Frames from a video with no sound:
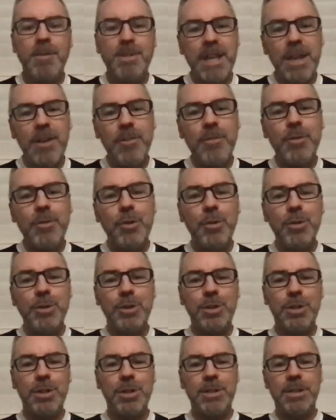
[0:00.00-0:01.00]

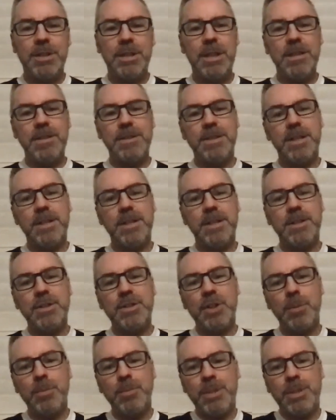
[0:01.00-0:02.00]
self-coached. It's
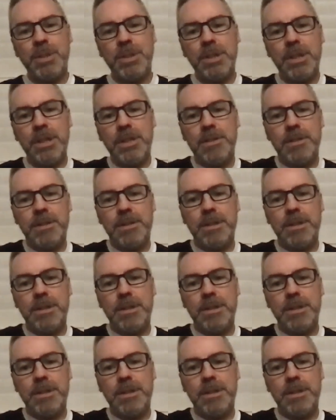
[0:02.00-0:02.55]
something that